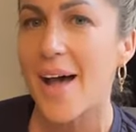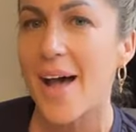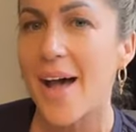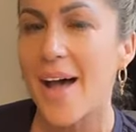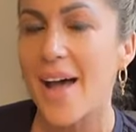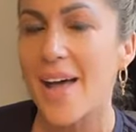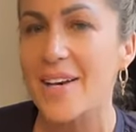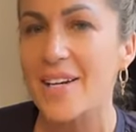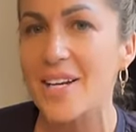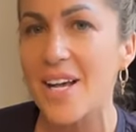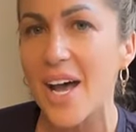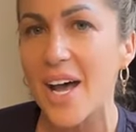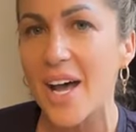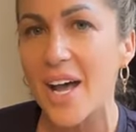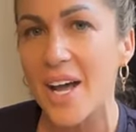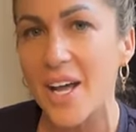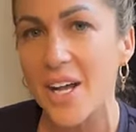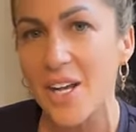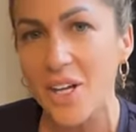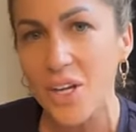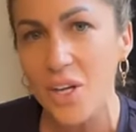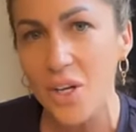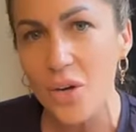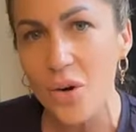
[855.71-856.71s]
and
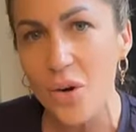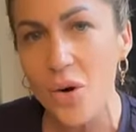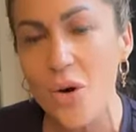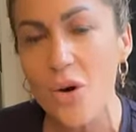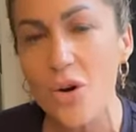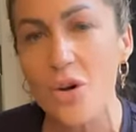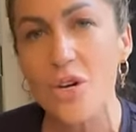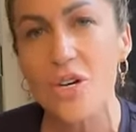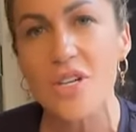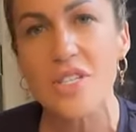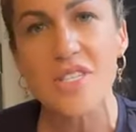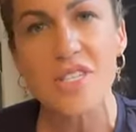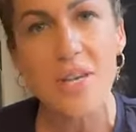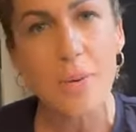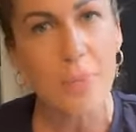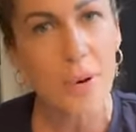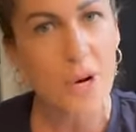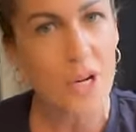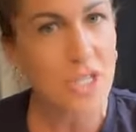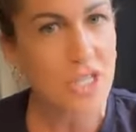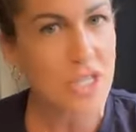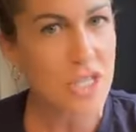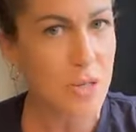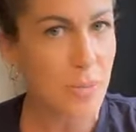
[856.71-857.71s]
you're not
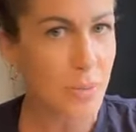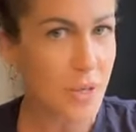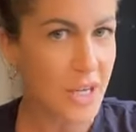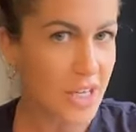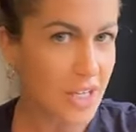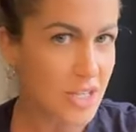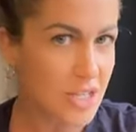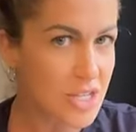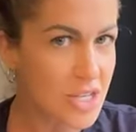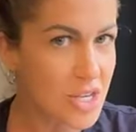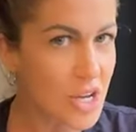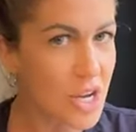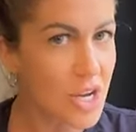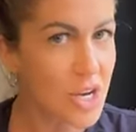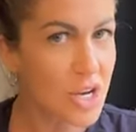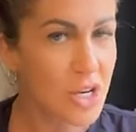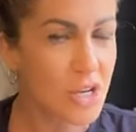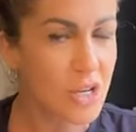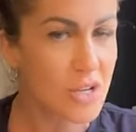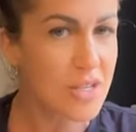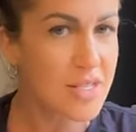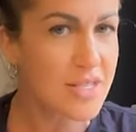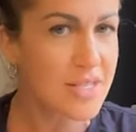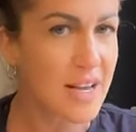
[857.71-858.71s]
supposed to be
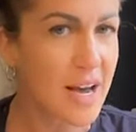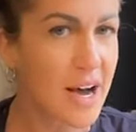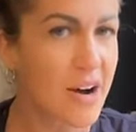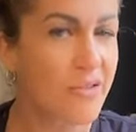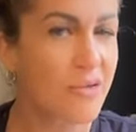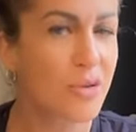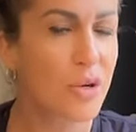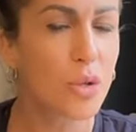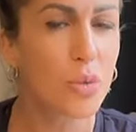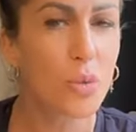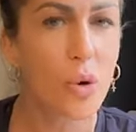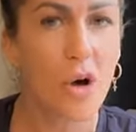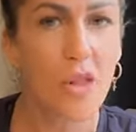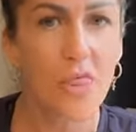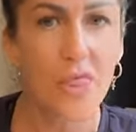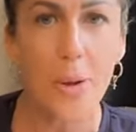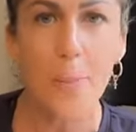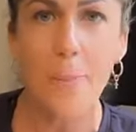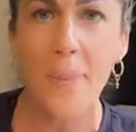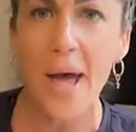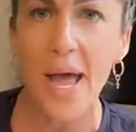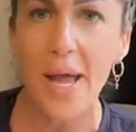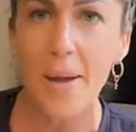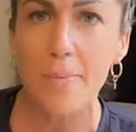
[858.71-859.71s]
concerning yourself with what the
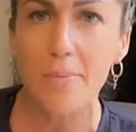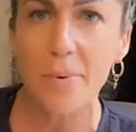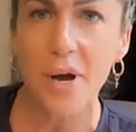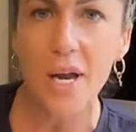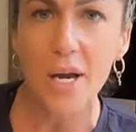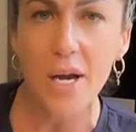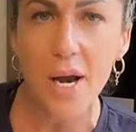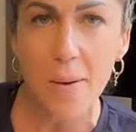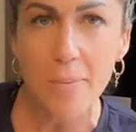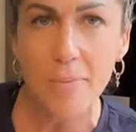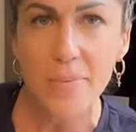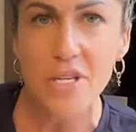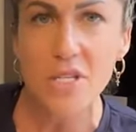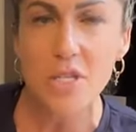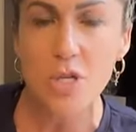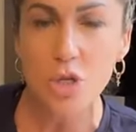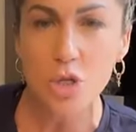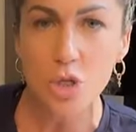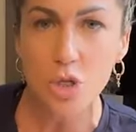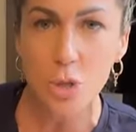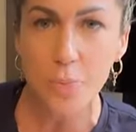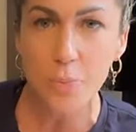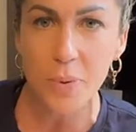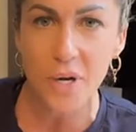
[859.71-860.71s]
paint by numbers
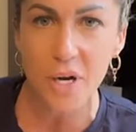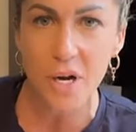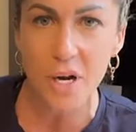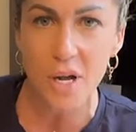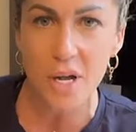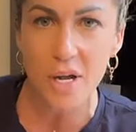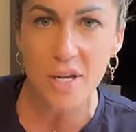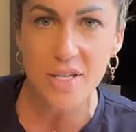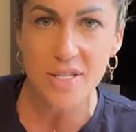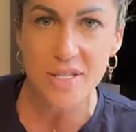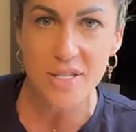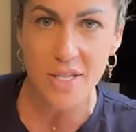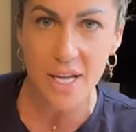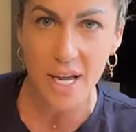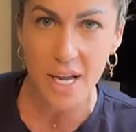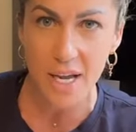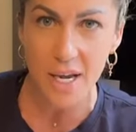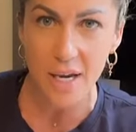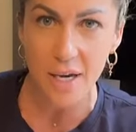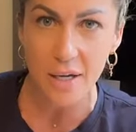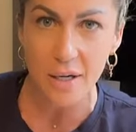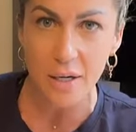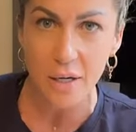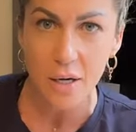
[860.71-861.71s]
entrepreneurs
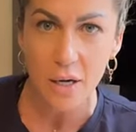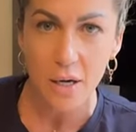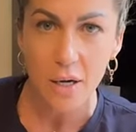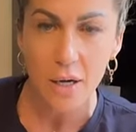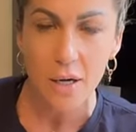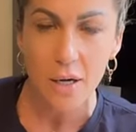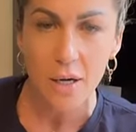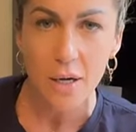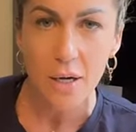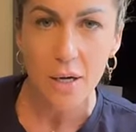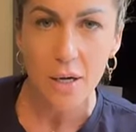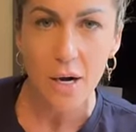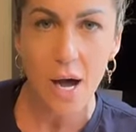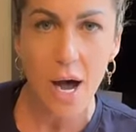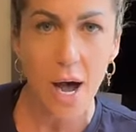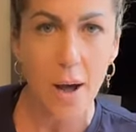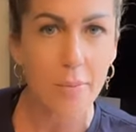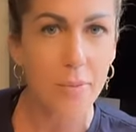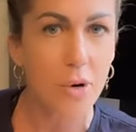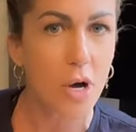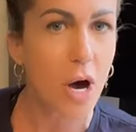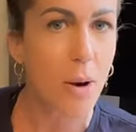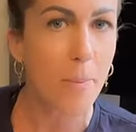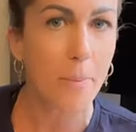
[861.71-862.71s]
need.
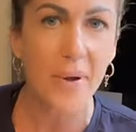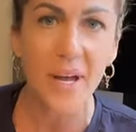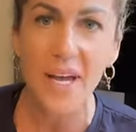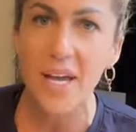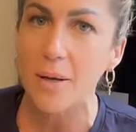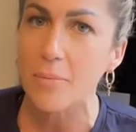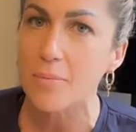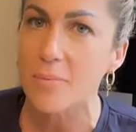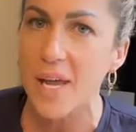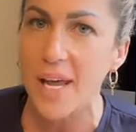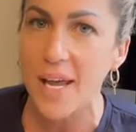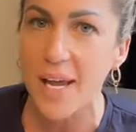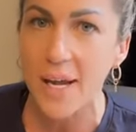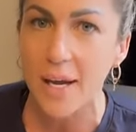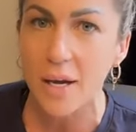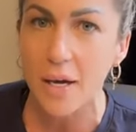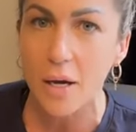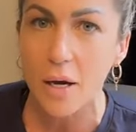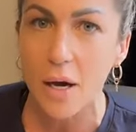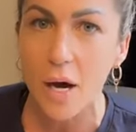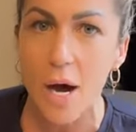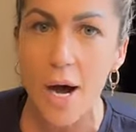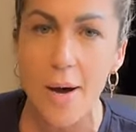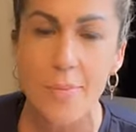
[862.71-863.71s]
I'm not being
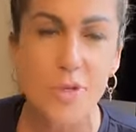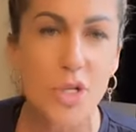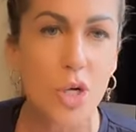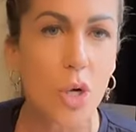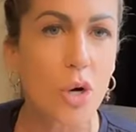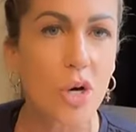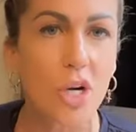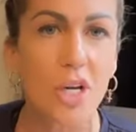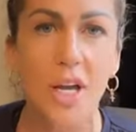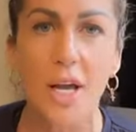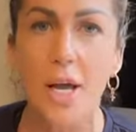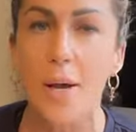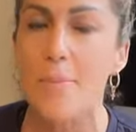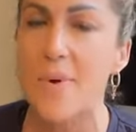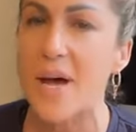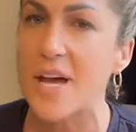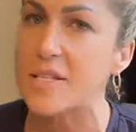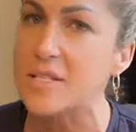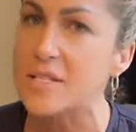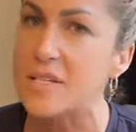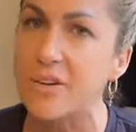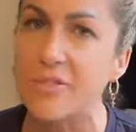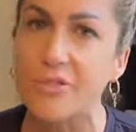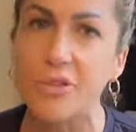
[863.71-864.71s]
mean. I'm talking
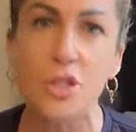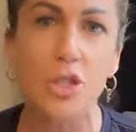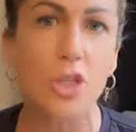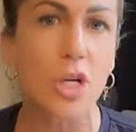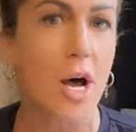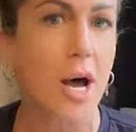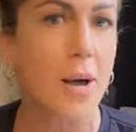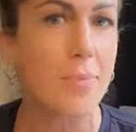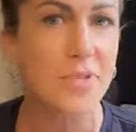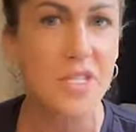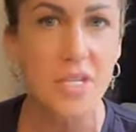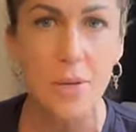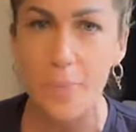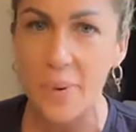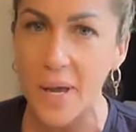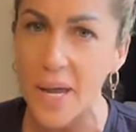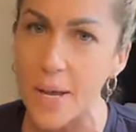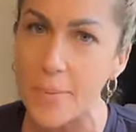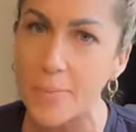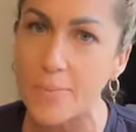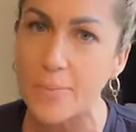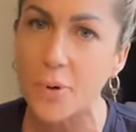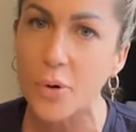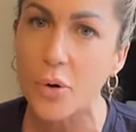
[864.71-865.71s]
about different types of
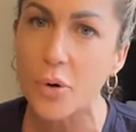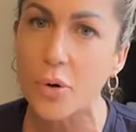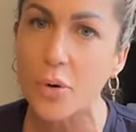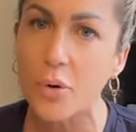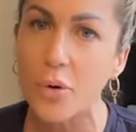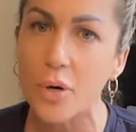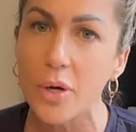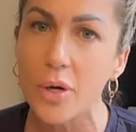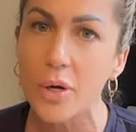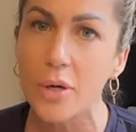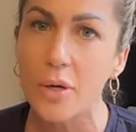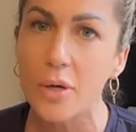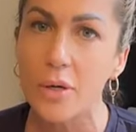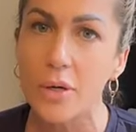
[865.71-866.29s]
people.